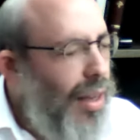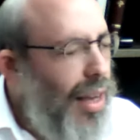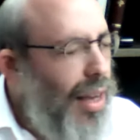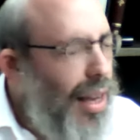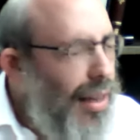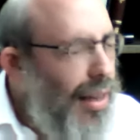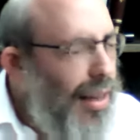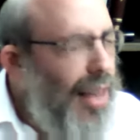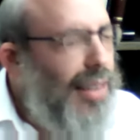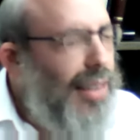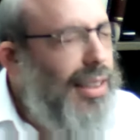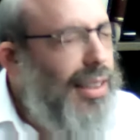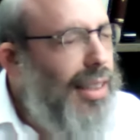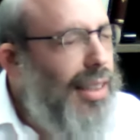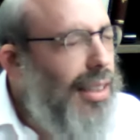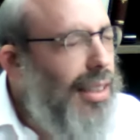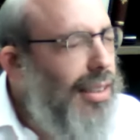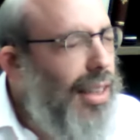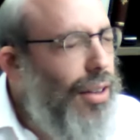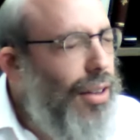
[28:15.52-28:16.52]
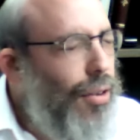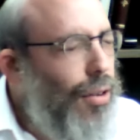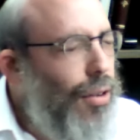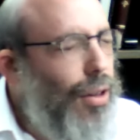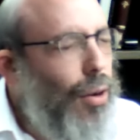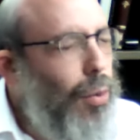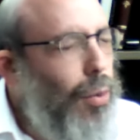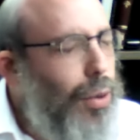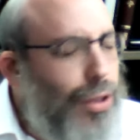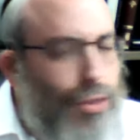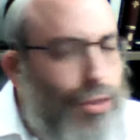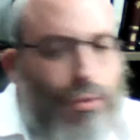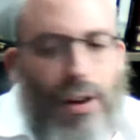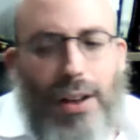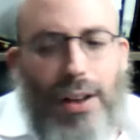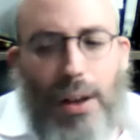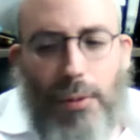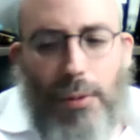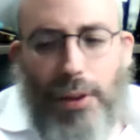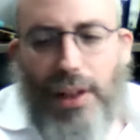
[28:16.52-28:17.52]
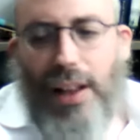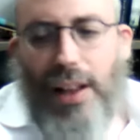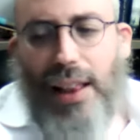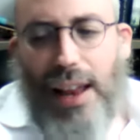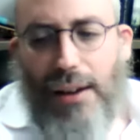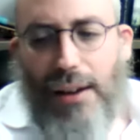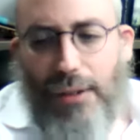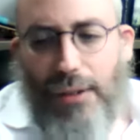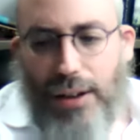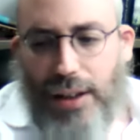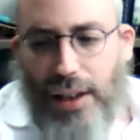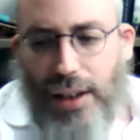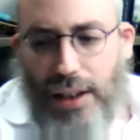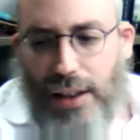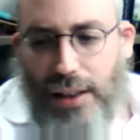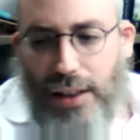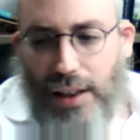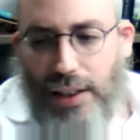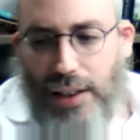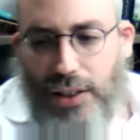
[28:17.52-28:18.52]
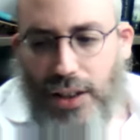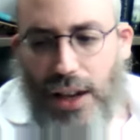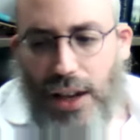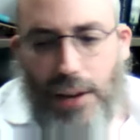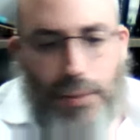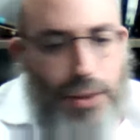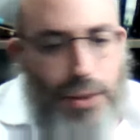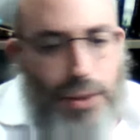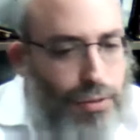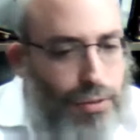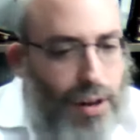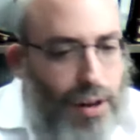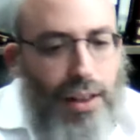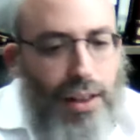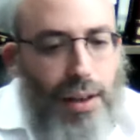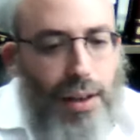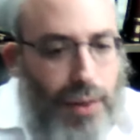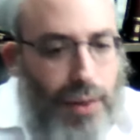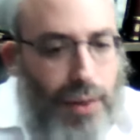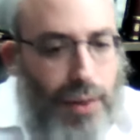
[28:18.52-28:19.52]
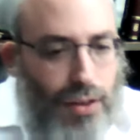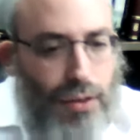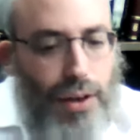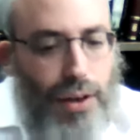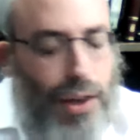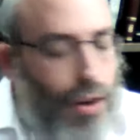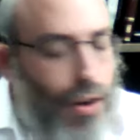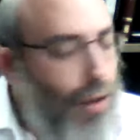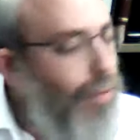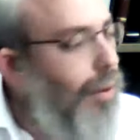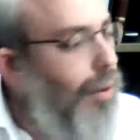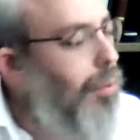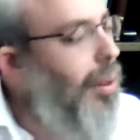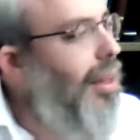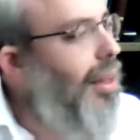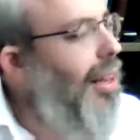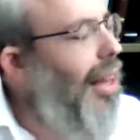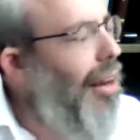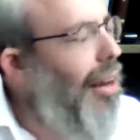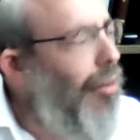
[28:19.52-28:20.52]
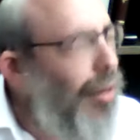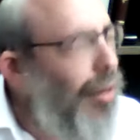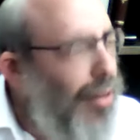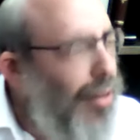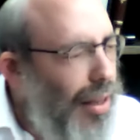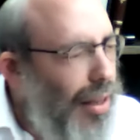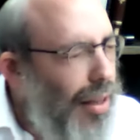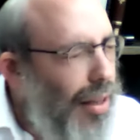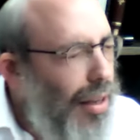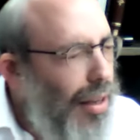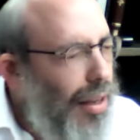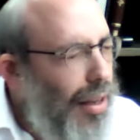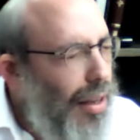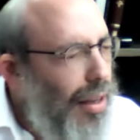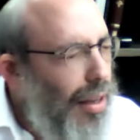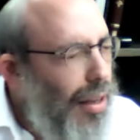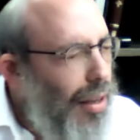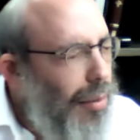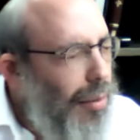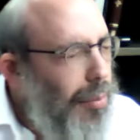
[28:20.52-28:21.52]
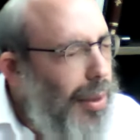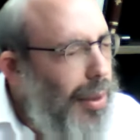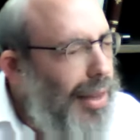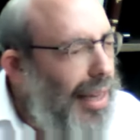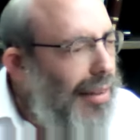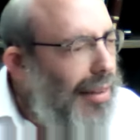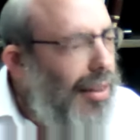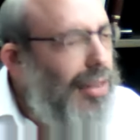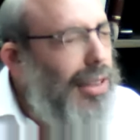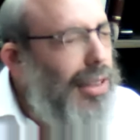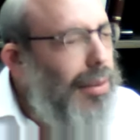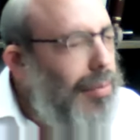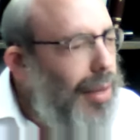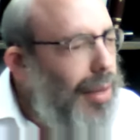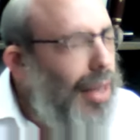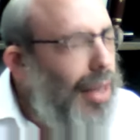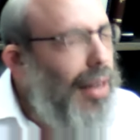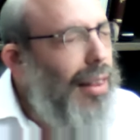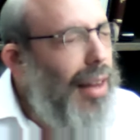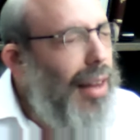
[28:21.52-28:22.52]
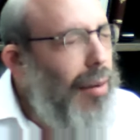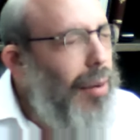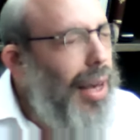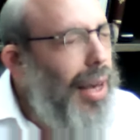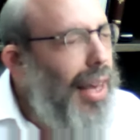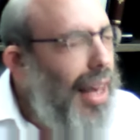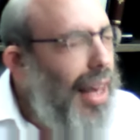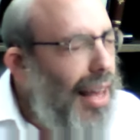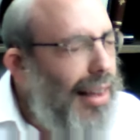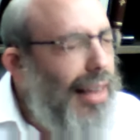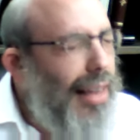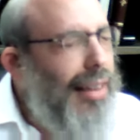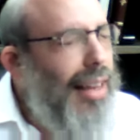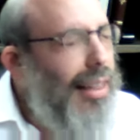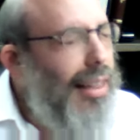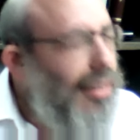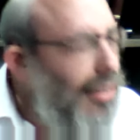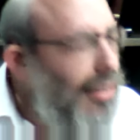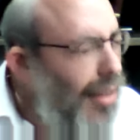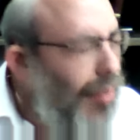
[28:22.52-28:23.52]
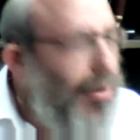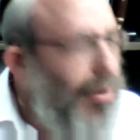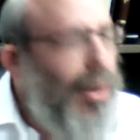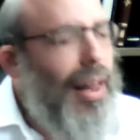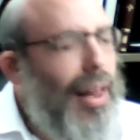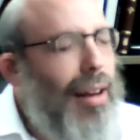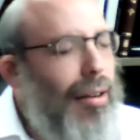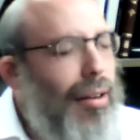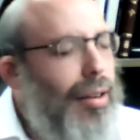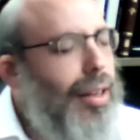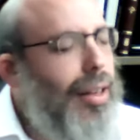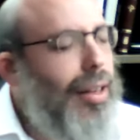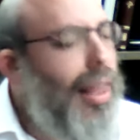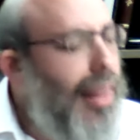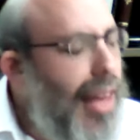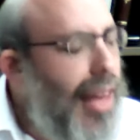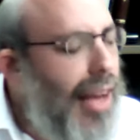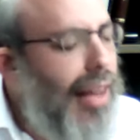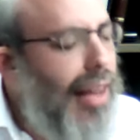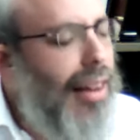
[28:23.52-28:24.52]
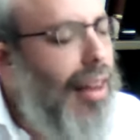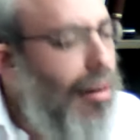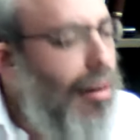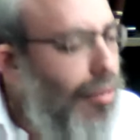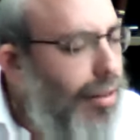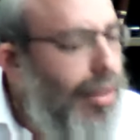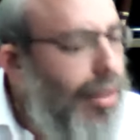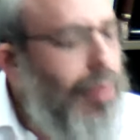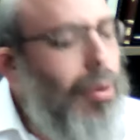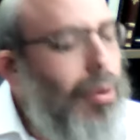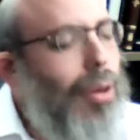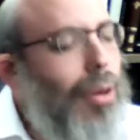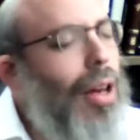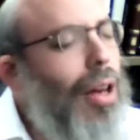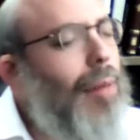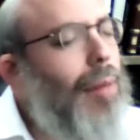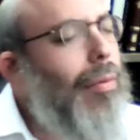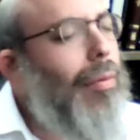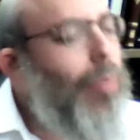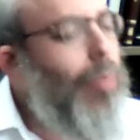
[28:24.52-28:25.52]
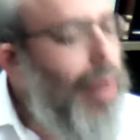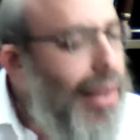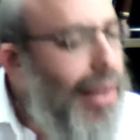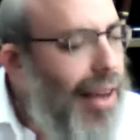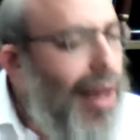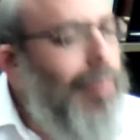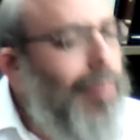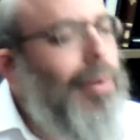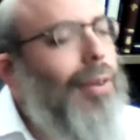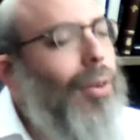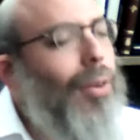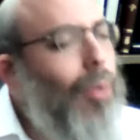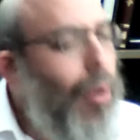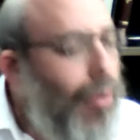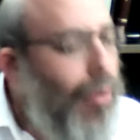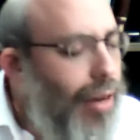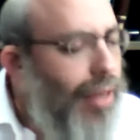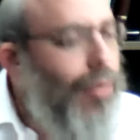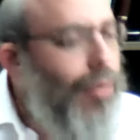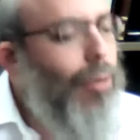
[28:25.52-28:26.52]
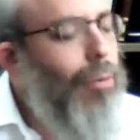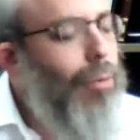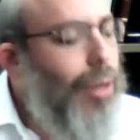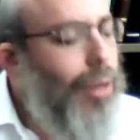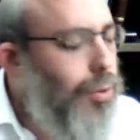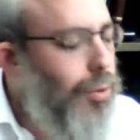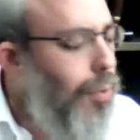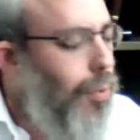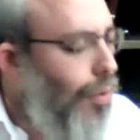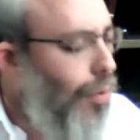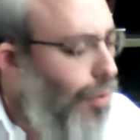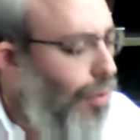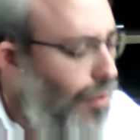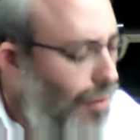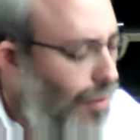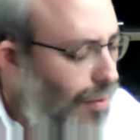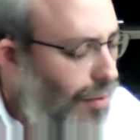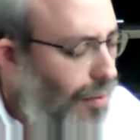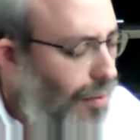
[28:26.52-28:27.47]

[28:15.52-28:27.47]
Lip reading: And yes, as I said earlier, we're struggling with clarity in this time. We're struggling with during COVID with clarity. But that doesn't mean that we cannot get some clarity. And that clarity will come if we tap into our inner rich world.